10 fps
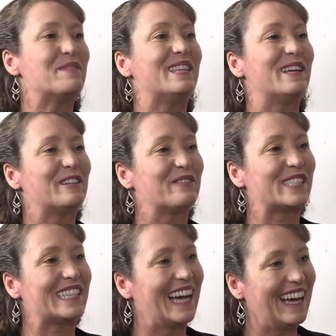But then over
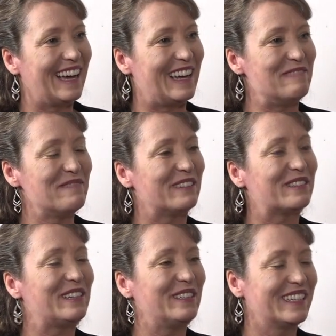time,
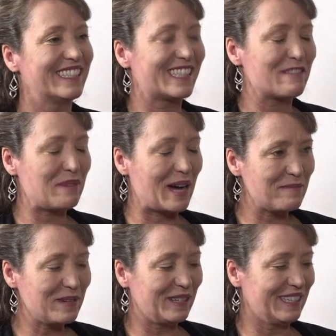of course, the
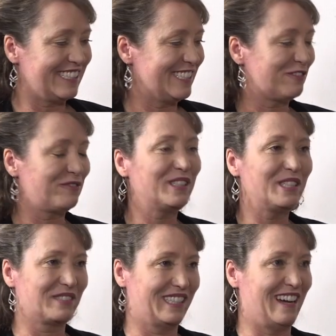Bible is fully
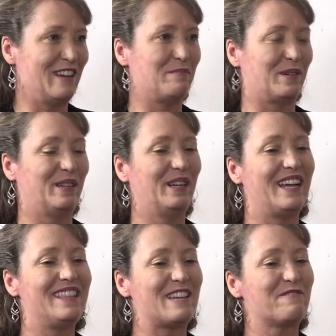reliable,
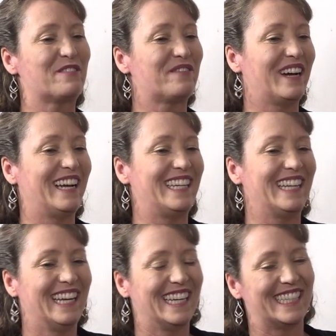and they would find
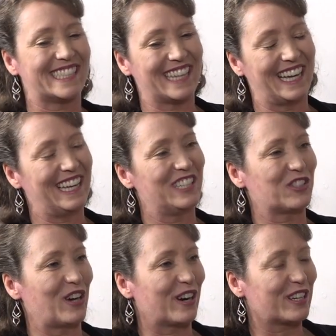science
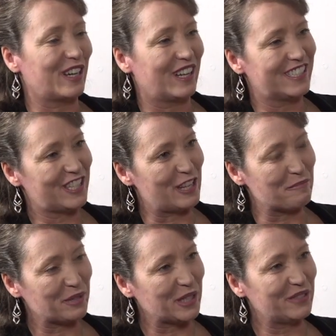or archaeology
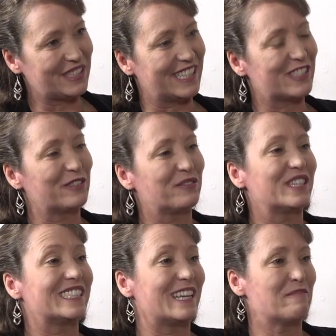that proves it. So, for
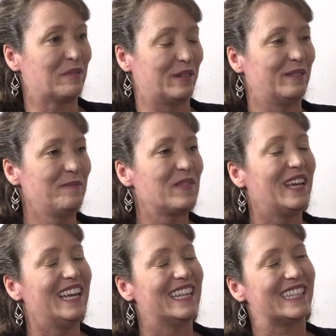example,
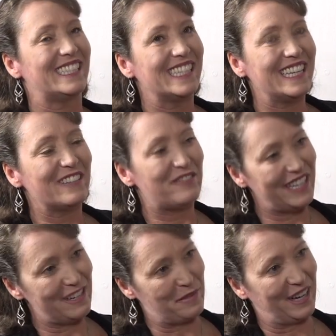mm-hmm. the city of
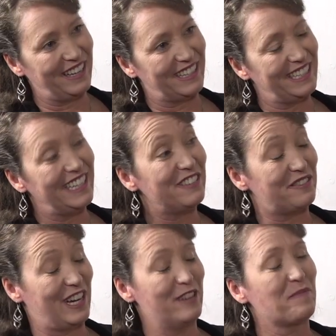Nineveh,
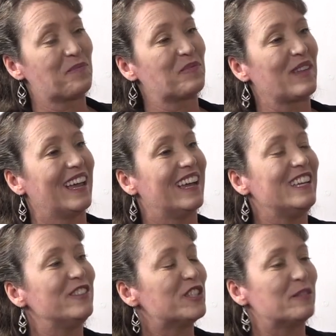mm-hmm. it
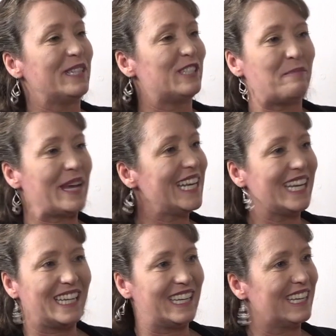used to be
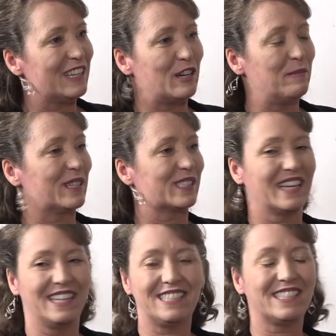debated among
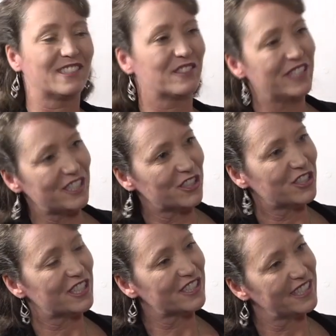scientists and
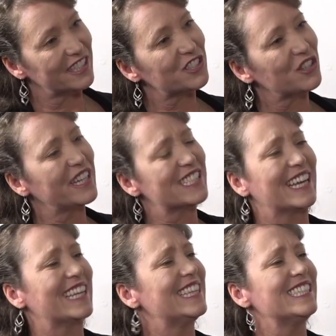researchers and historians,
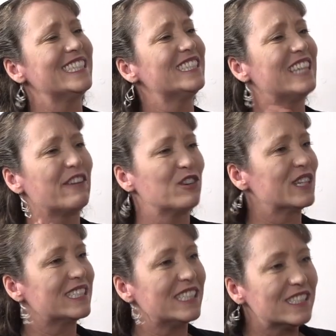like, this has never
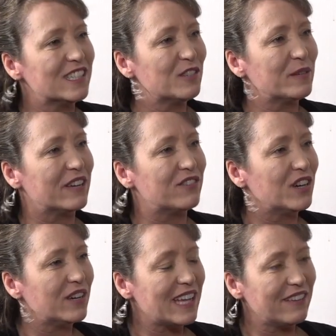existed. We have
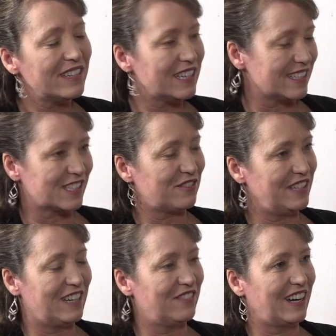no evidence of
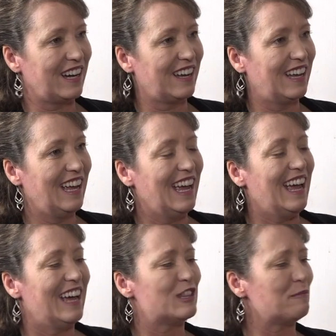Nineveh.
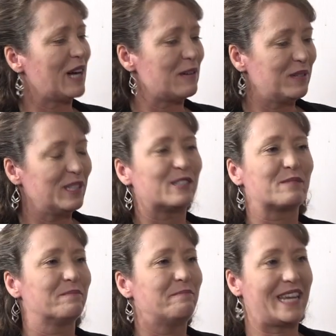Wow. The Bible
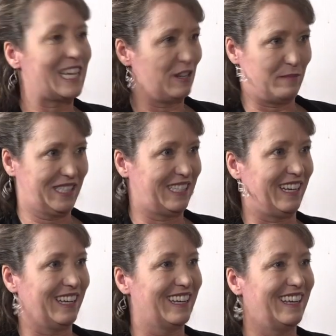is making a
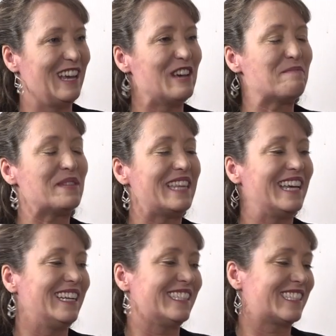mistake. But
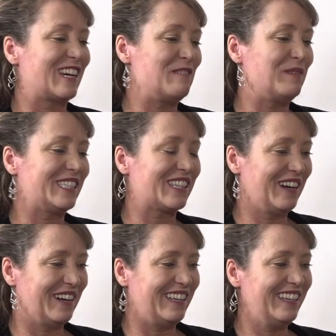then as time went
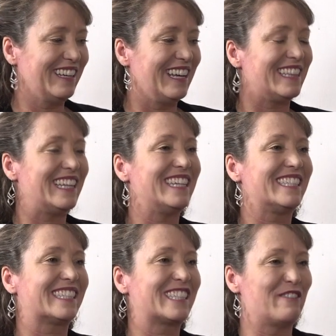on, mm-hmm. they
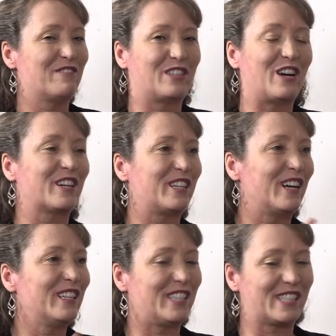discovered, the
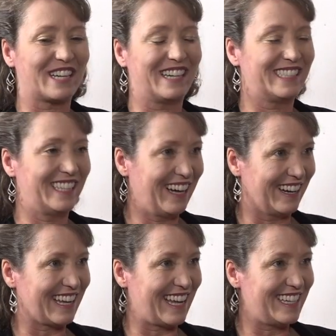archaeologists
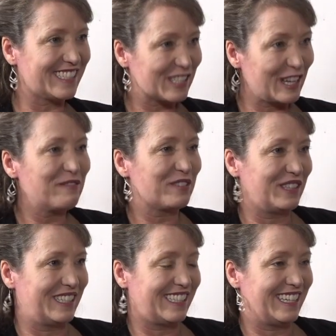dug and discovered
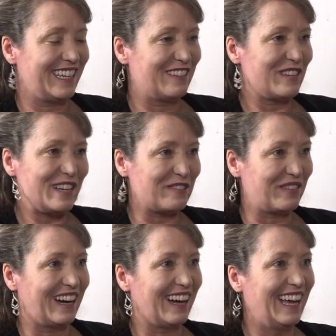the city of
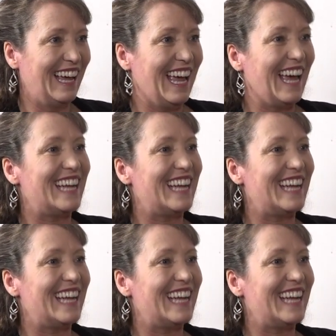Nineveh. Oh.